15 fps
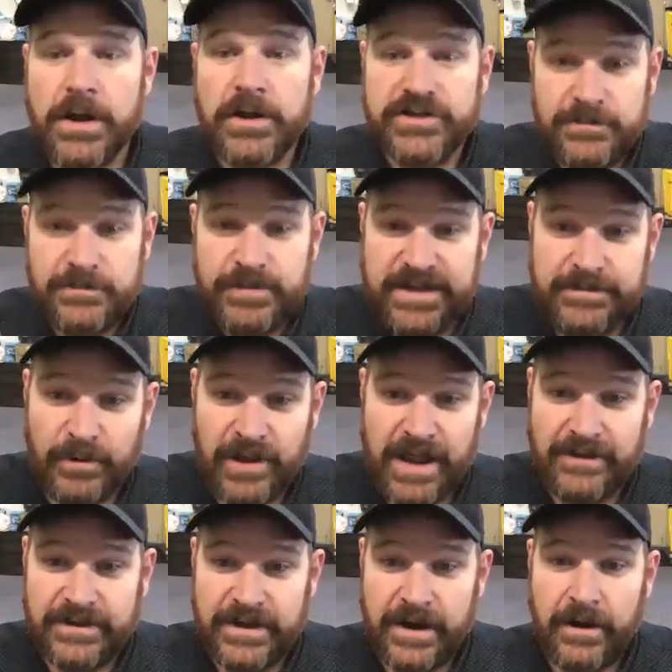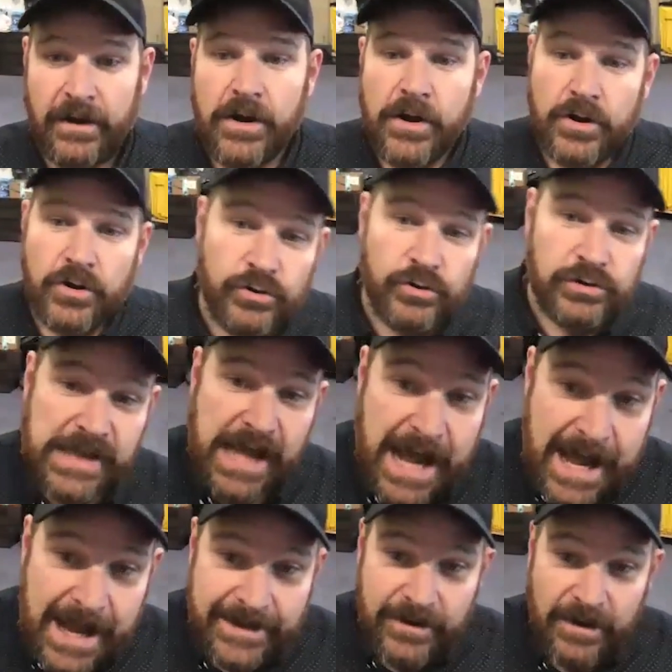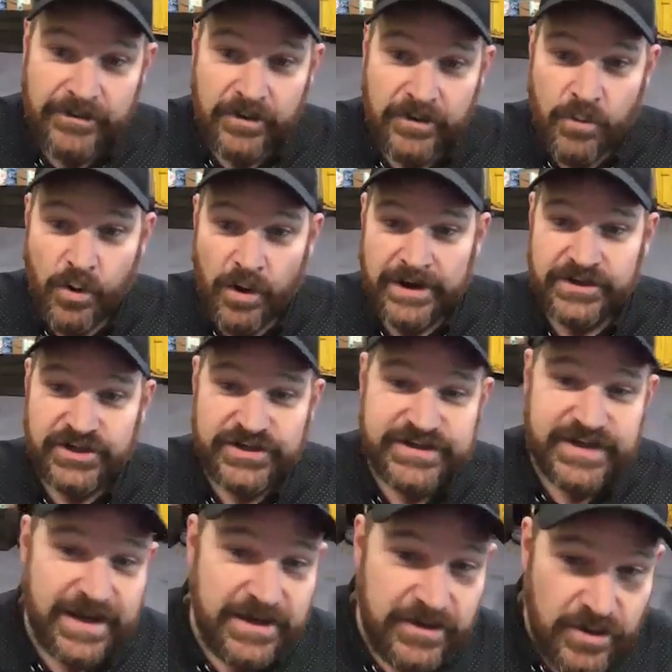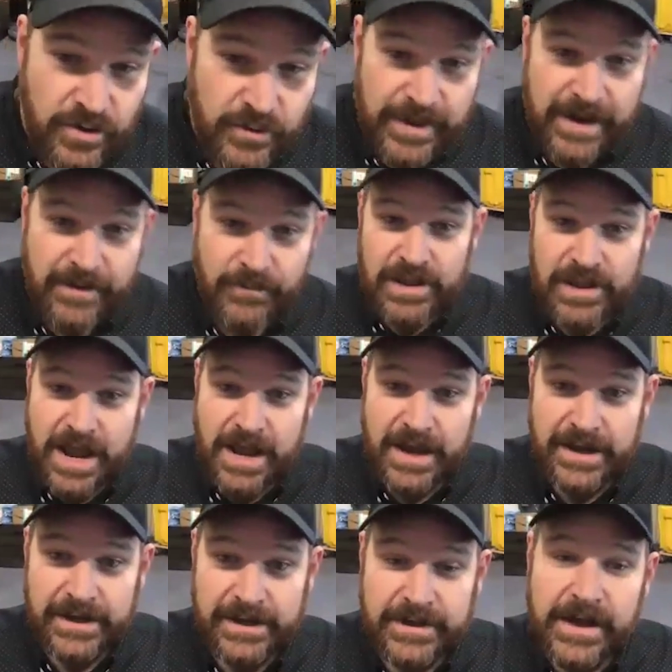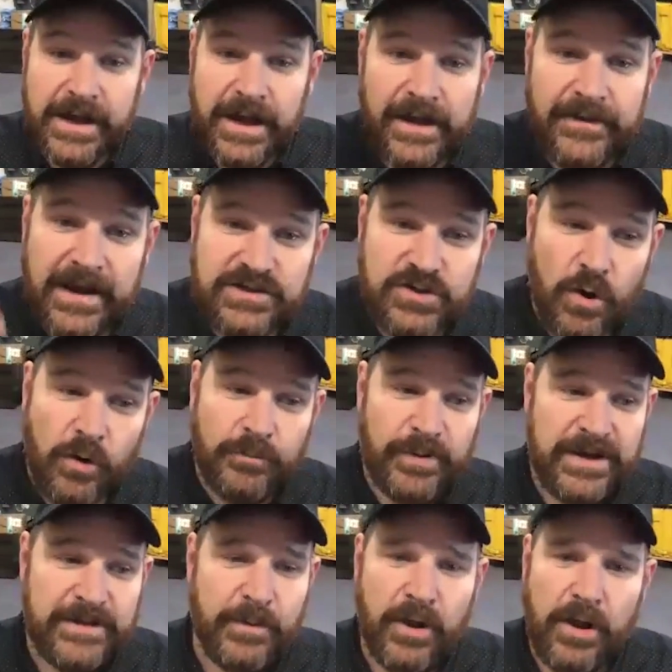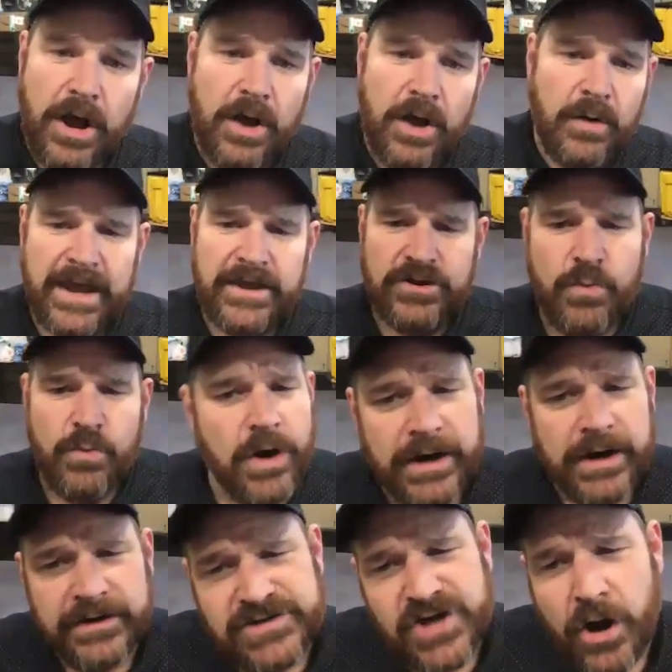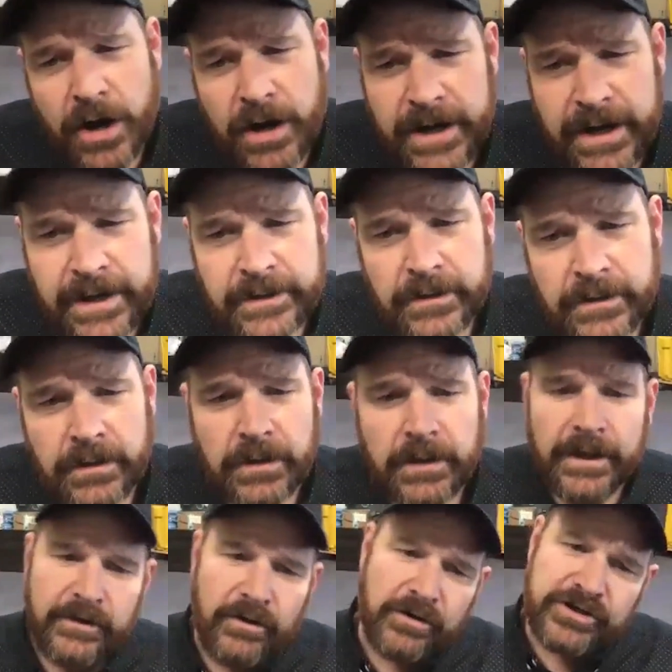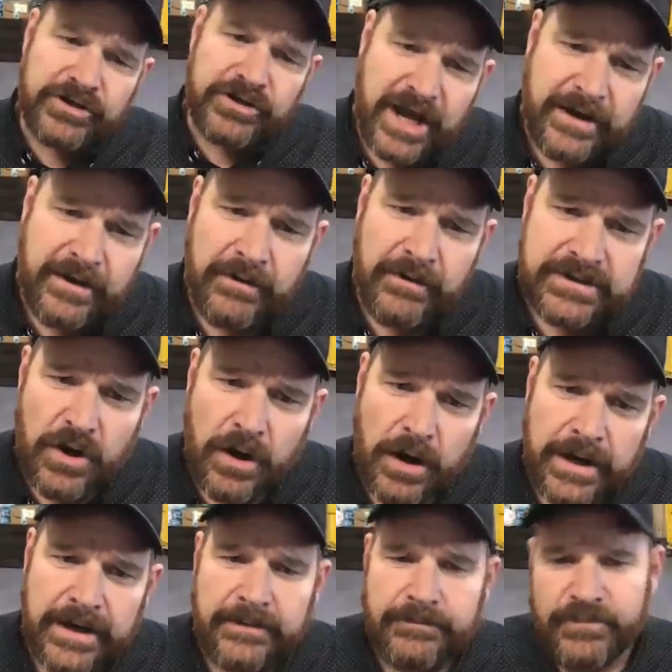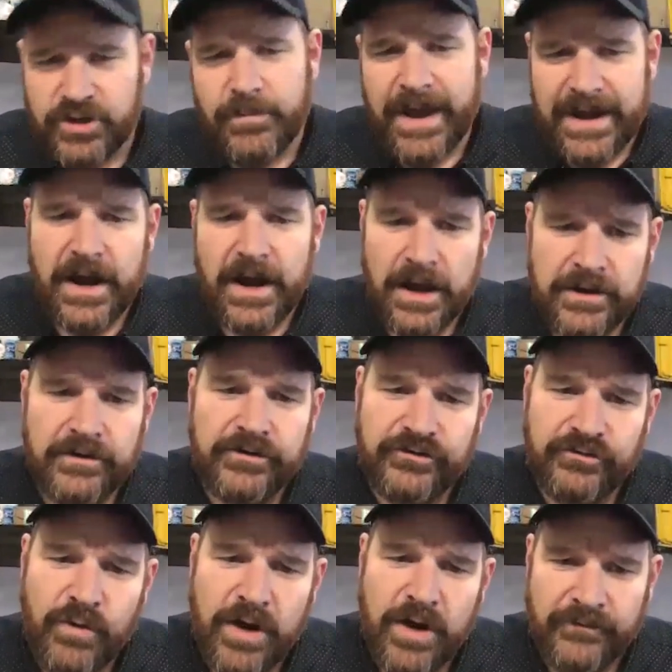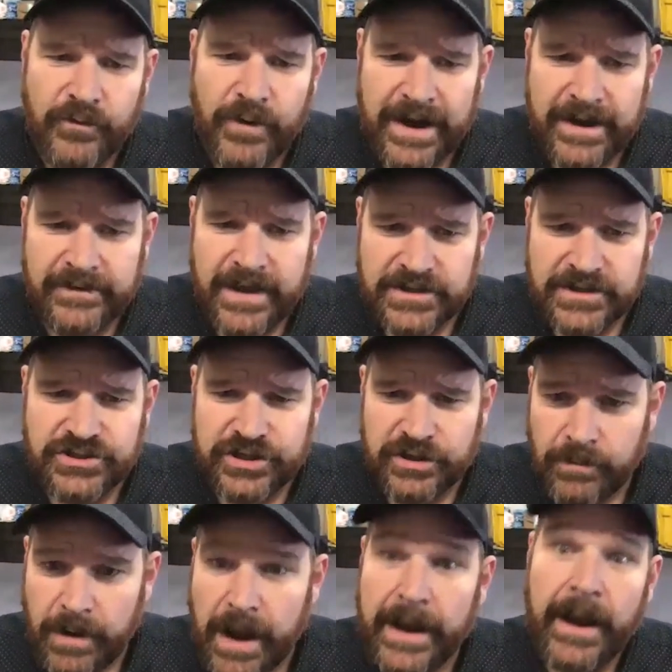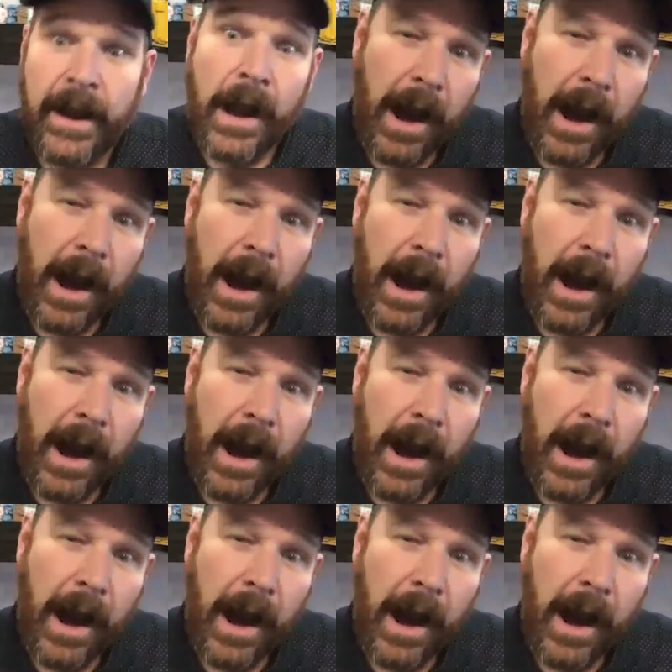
to people out there who lied on their mortgages, and they knew they were lying, and they told people, oh, hey, you work at Target? You're a checker at Target? You made 112 grand last year, right?